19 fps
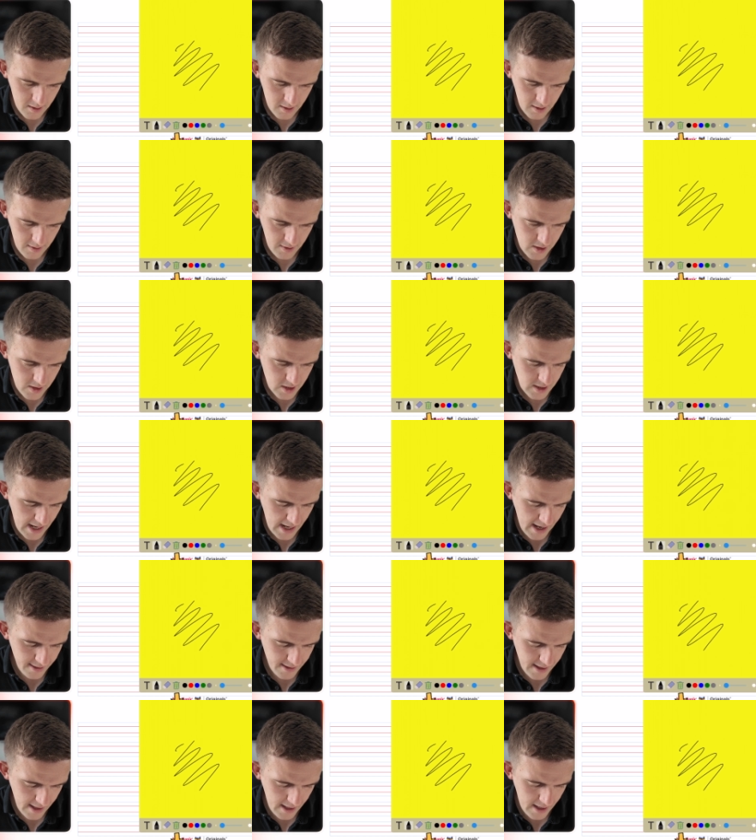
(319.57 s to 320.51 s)
If I just
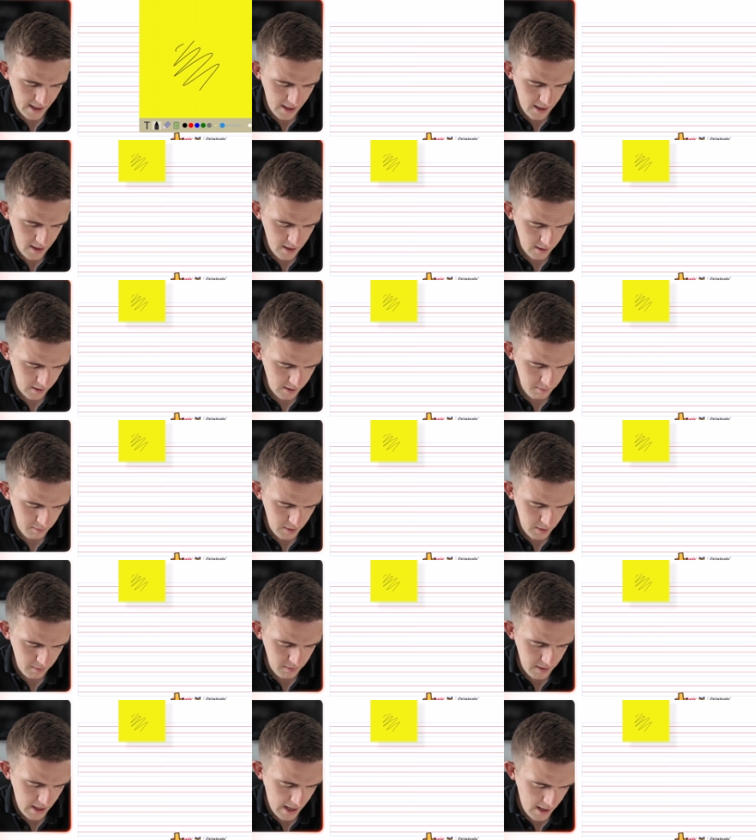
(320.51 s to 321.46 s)
add that in, I
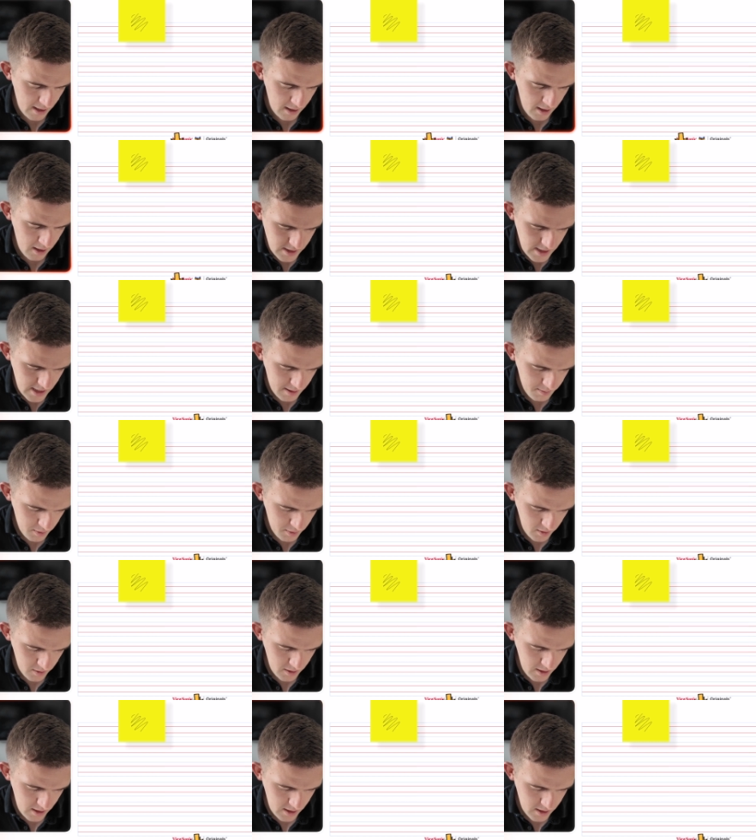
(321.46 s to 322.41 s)
can then tap
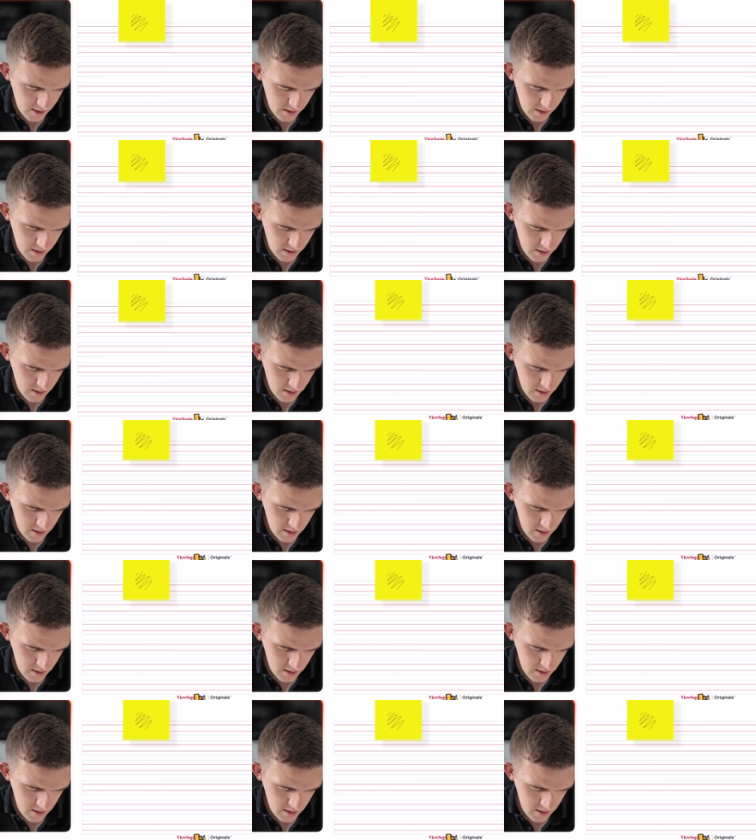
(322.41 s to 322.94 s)
on this.